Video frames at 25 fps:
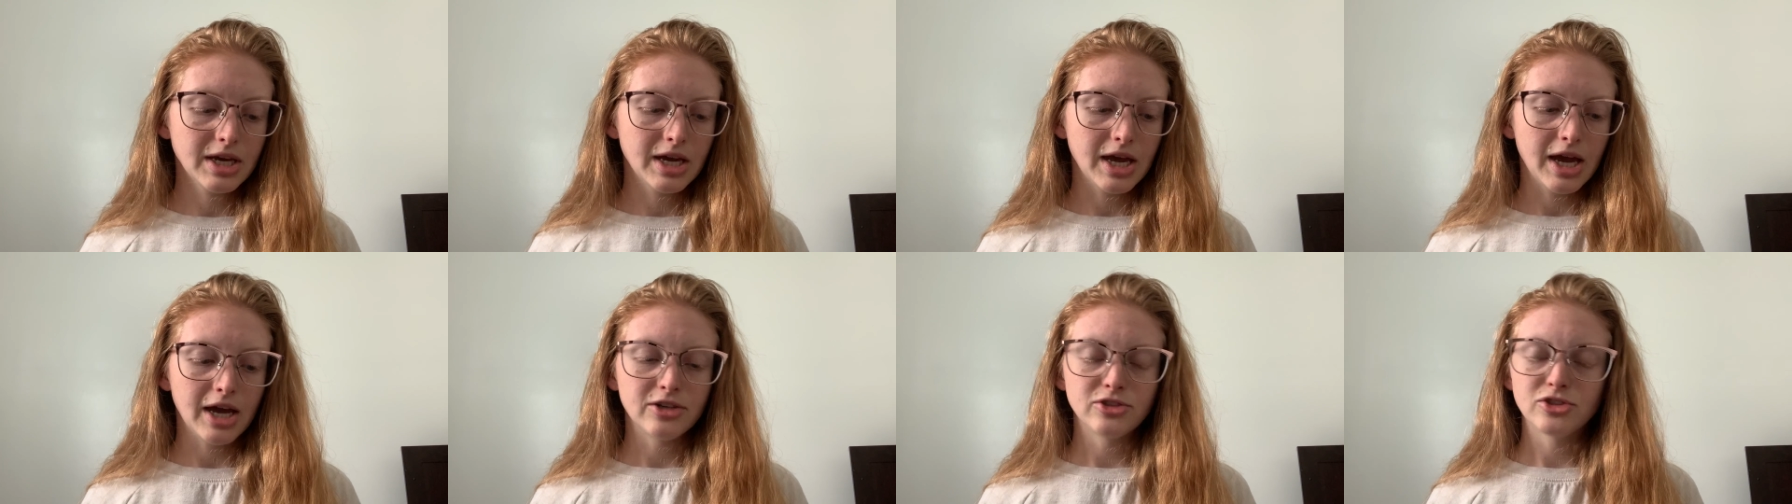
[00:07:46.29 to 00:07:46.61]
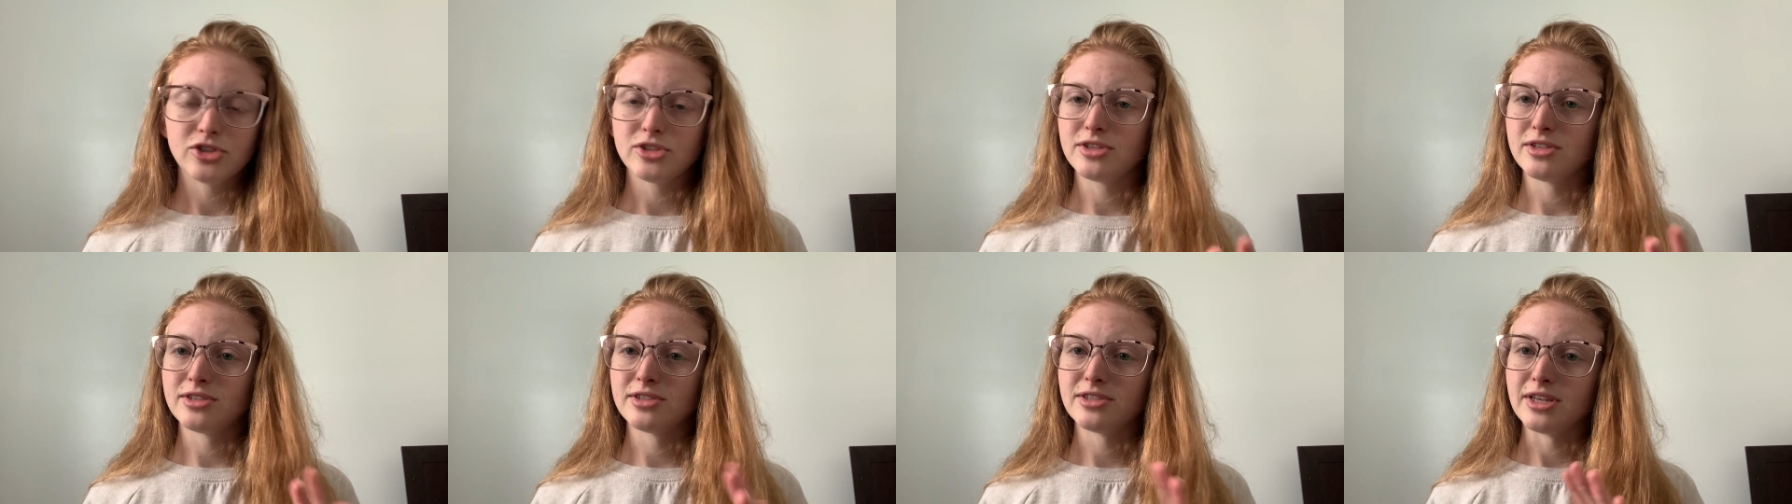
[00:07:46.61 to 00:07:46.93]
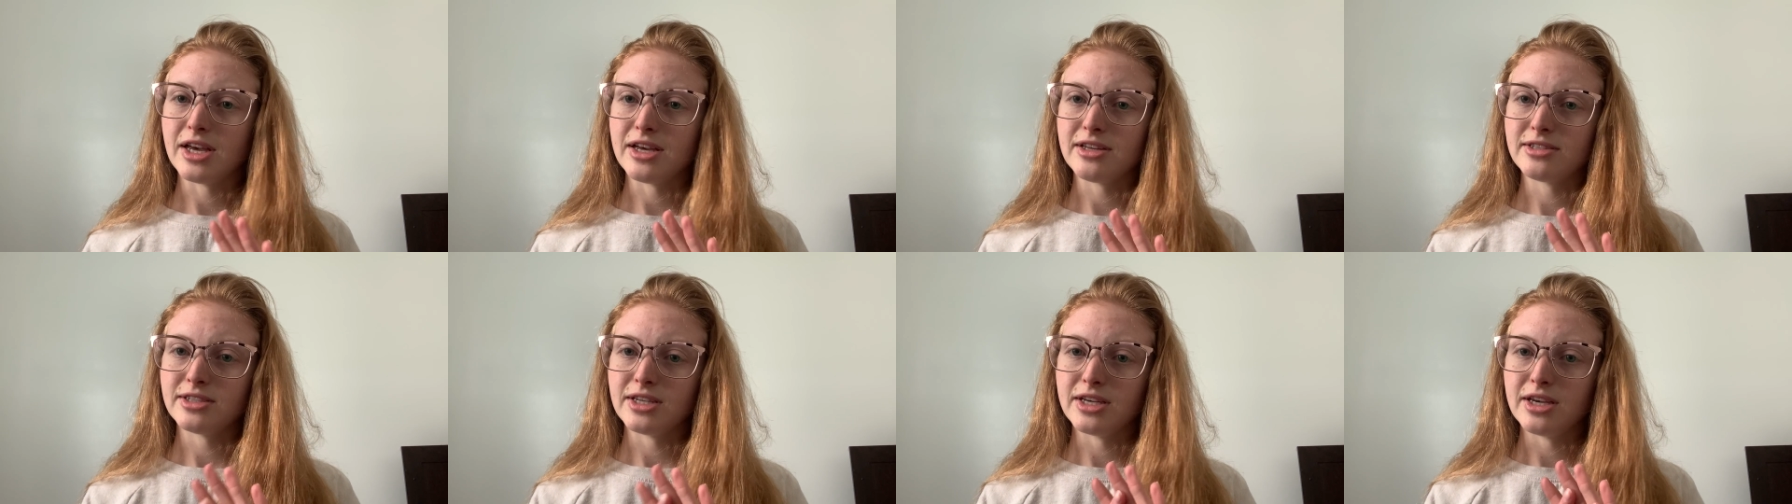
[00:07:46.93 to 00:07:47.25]
and just
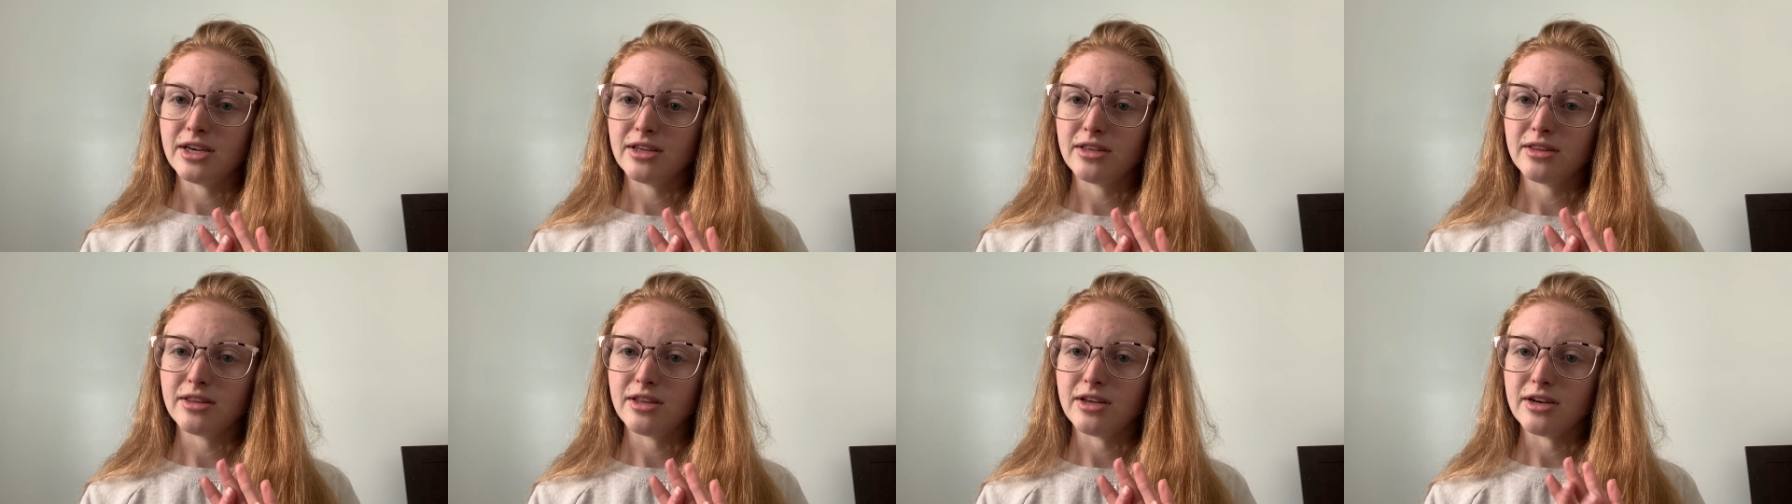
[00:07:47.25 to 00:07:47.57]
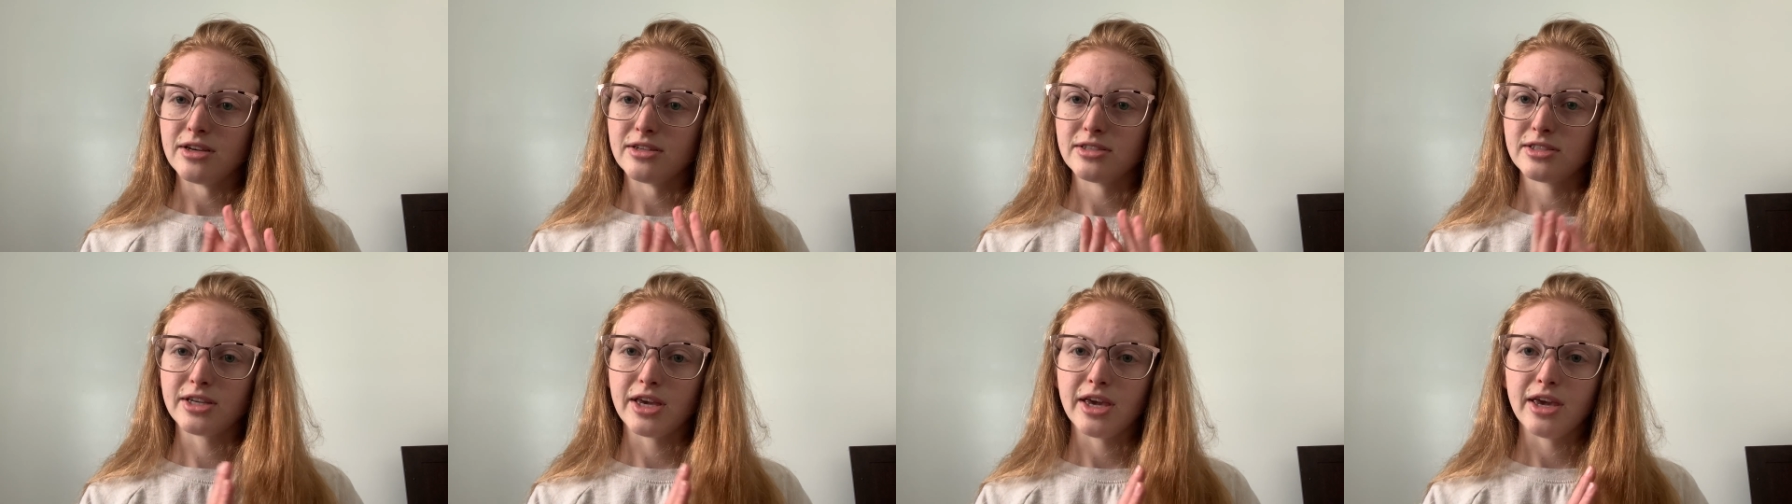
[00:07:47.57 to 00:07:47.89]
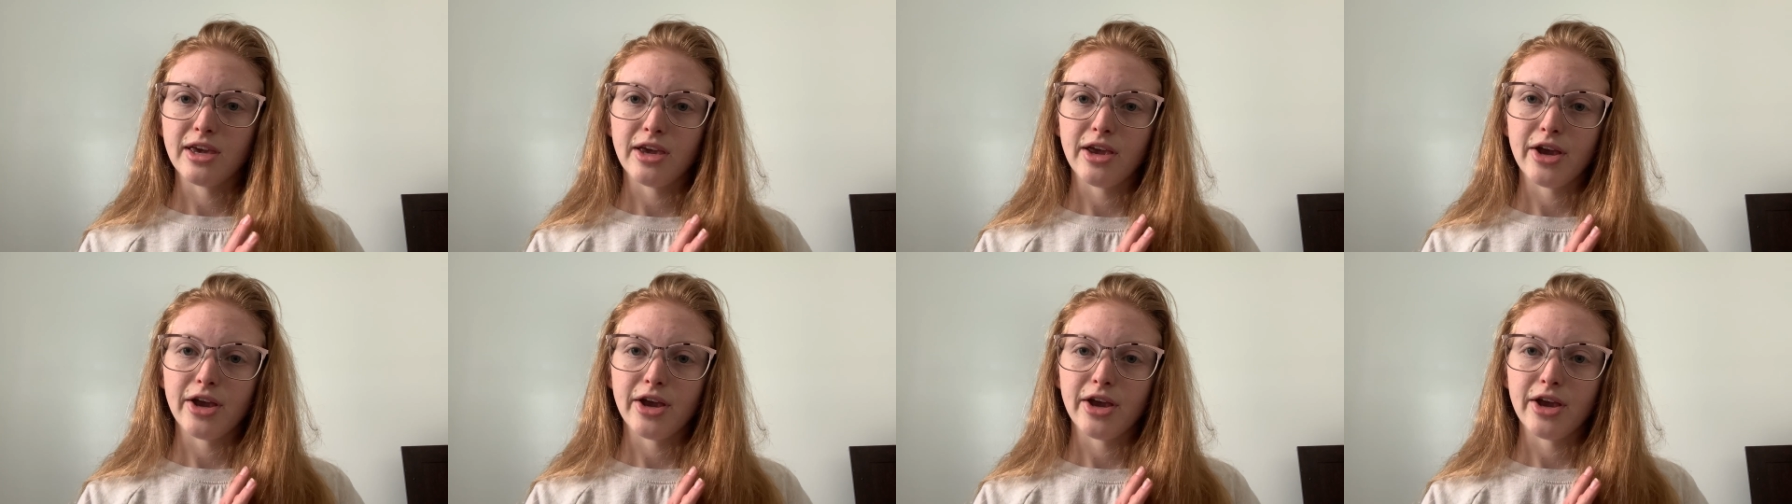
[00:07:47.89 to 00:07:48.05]
assessing the skin